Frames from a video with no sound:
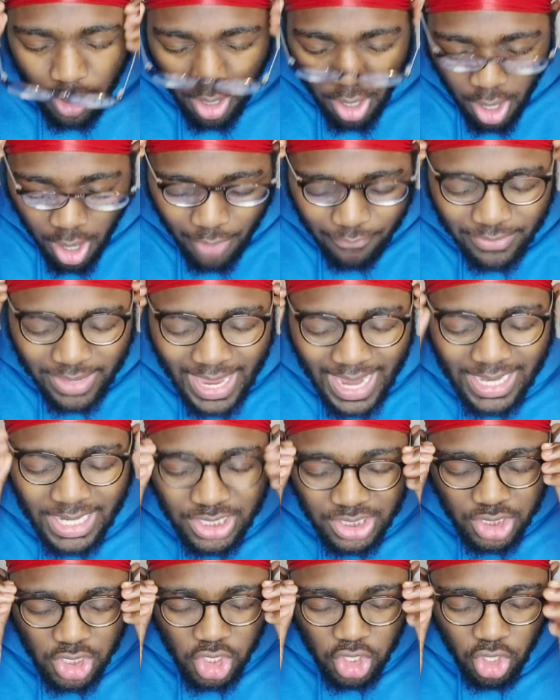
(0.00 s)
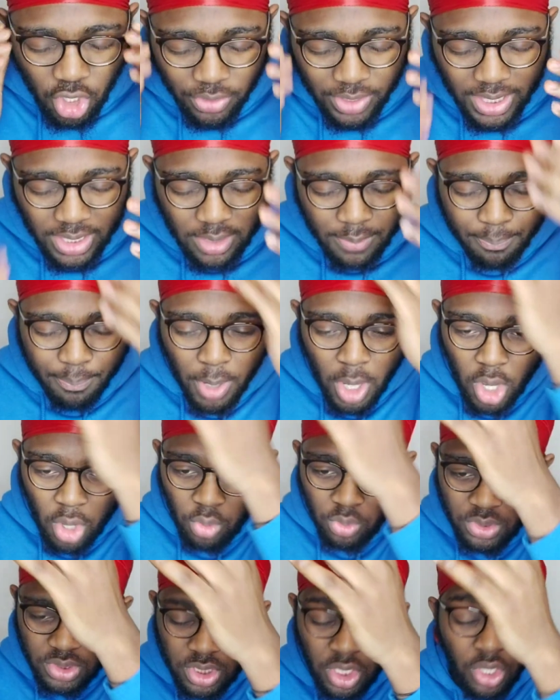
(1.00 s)
Harvey Elliott did the shot that hit the
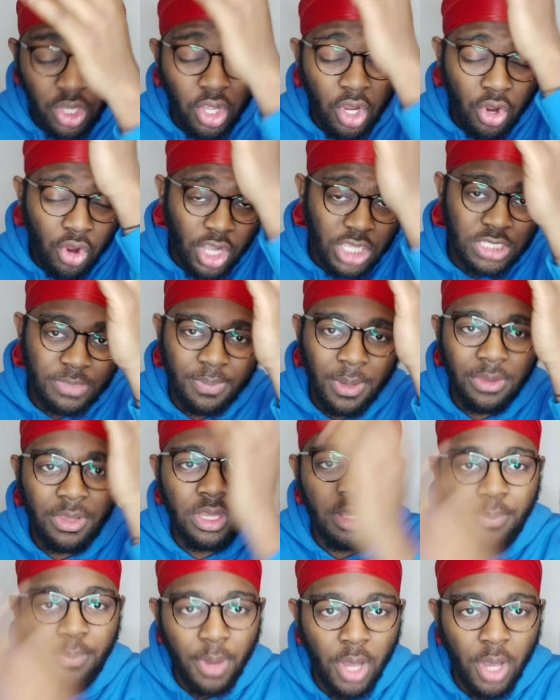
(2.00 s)
post. Another crossbar in the